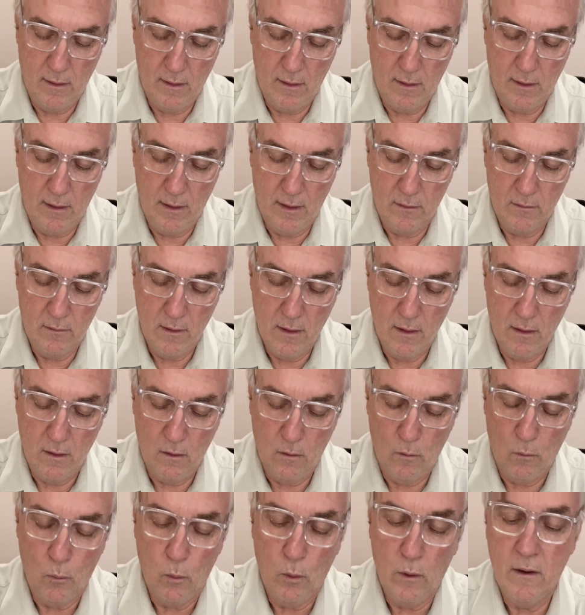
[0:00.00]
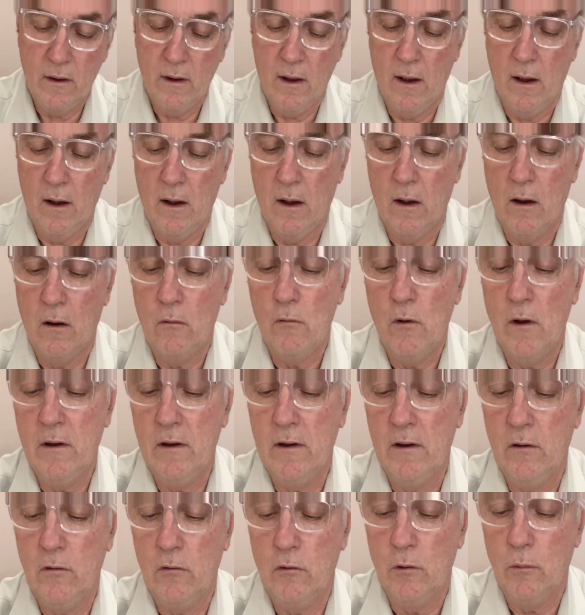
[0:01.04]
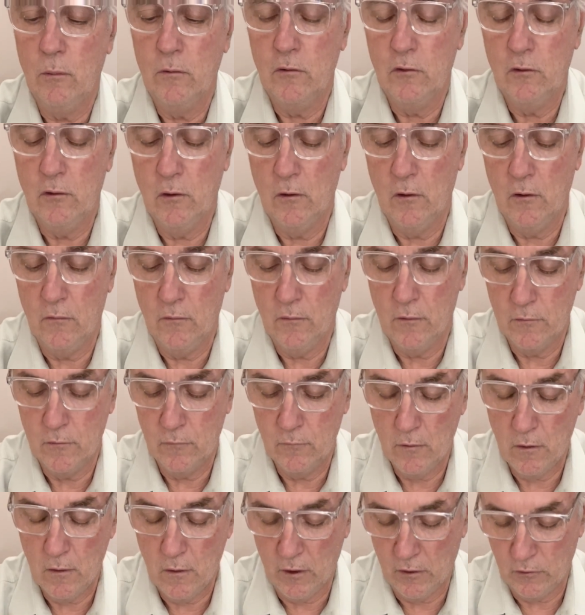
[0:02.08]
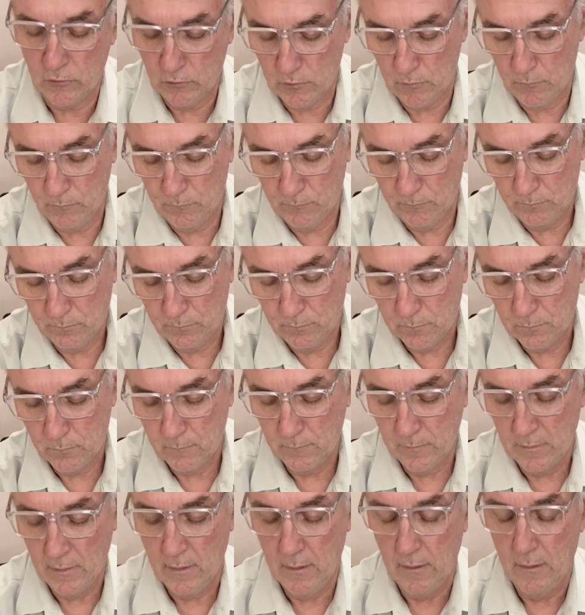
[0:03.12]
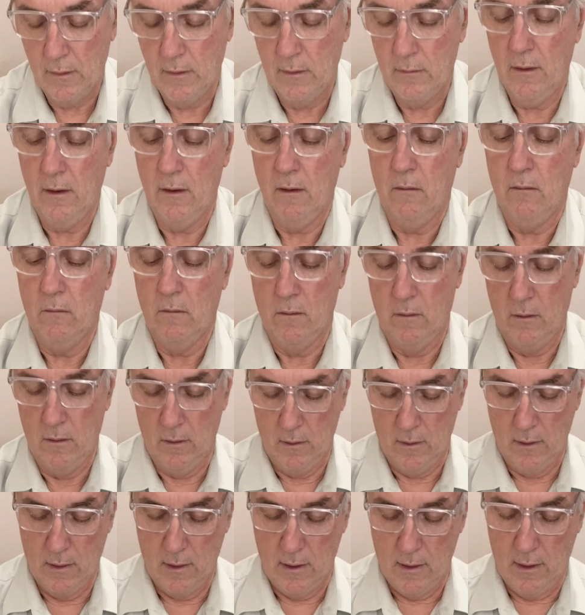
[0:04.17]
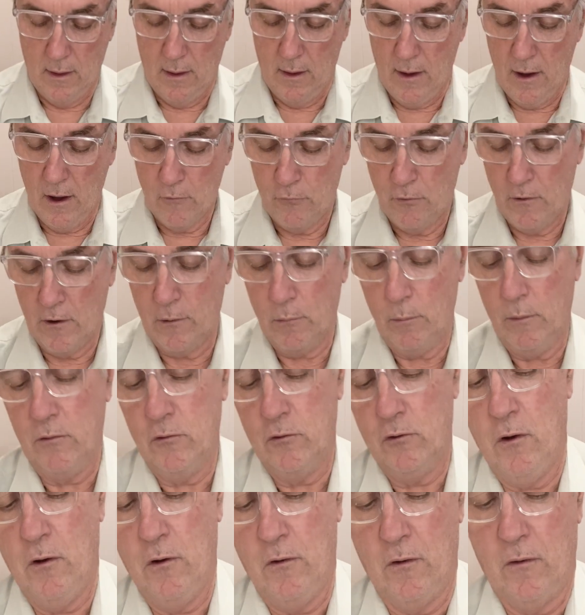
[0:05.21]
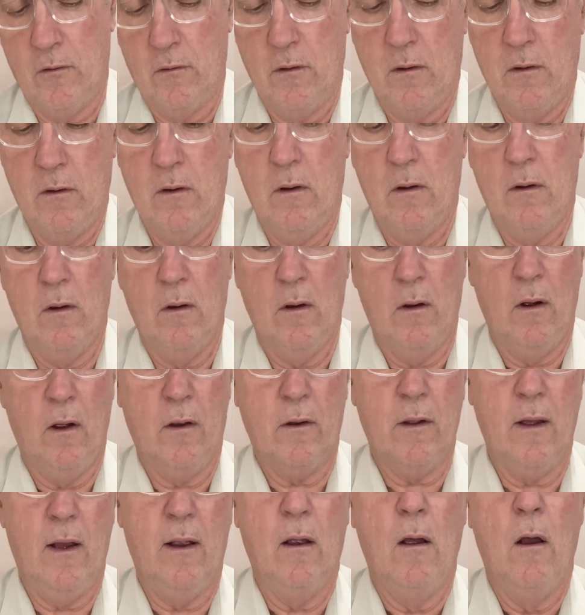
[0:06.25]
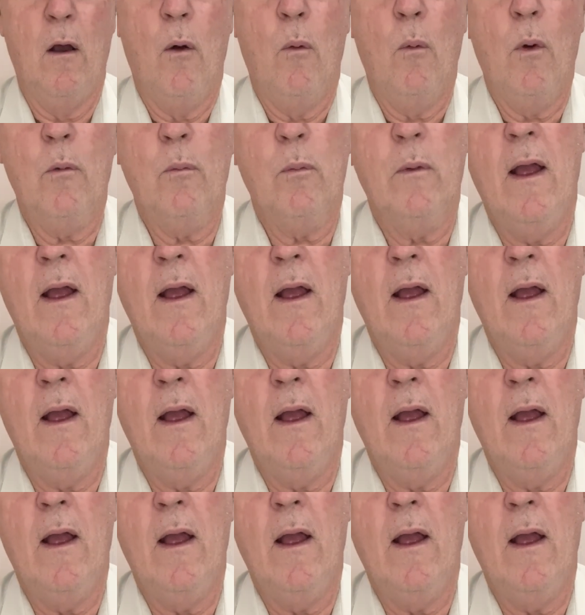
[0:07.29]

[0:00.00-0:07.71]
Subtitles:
And now we are ready to insert the device. Now, how far to insert it? Okay, what we